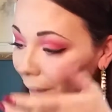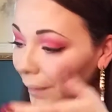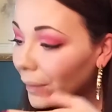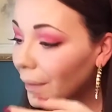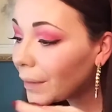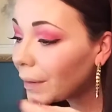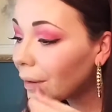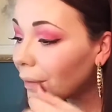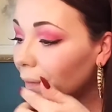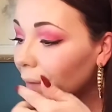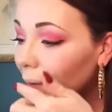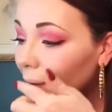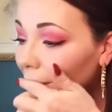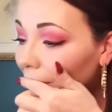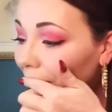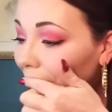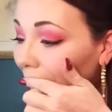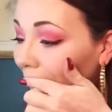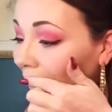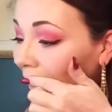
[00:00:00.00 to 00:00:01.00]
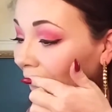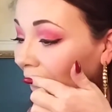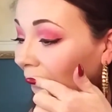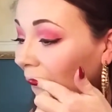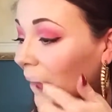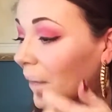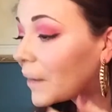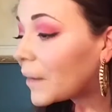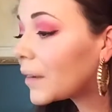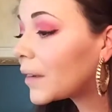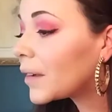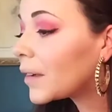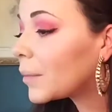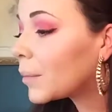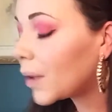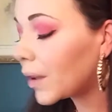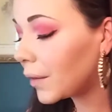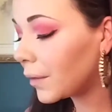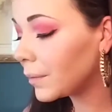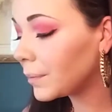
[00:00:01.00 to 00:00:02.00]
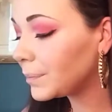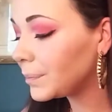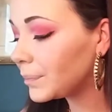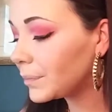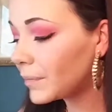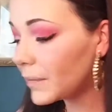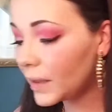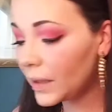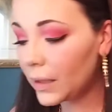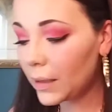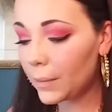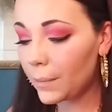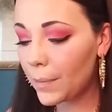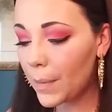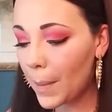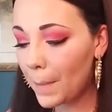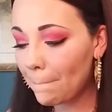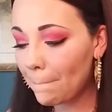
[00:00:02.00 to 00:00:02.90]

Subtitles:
Do have a little foundation on my lip.